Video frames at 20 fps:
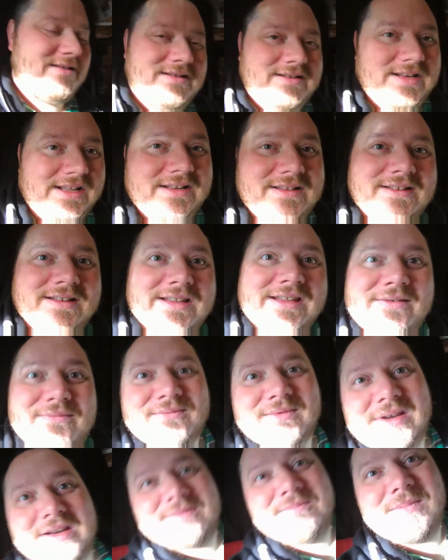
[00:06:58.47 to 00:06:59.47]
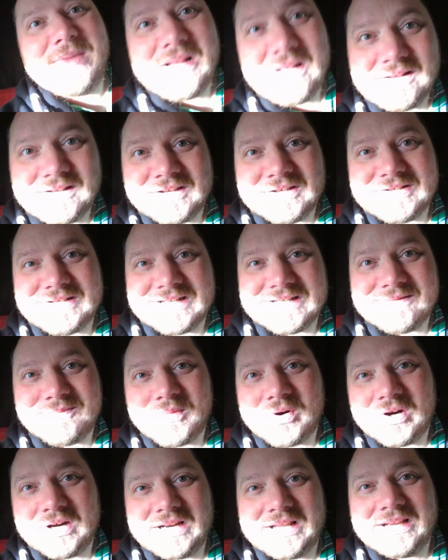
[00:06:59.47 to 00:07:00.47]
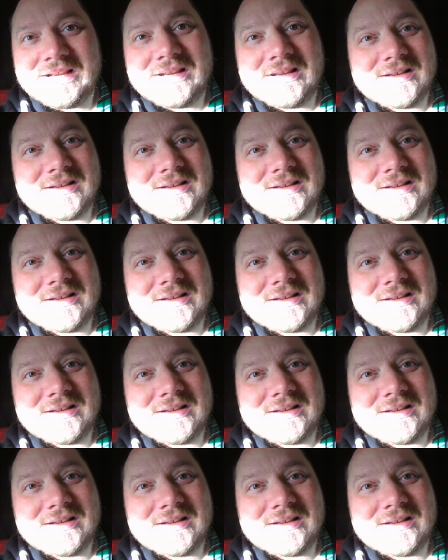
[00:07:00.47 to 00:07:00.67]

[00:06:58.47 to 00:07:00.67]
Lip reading: that he mailed us this morning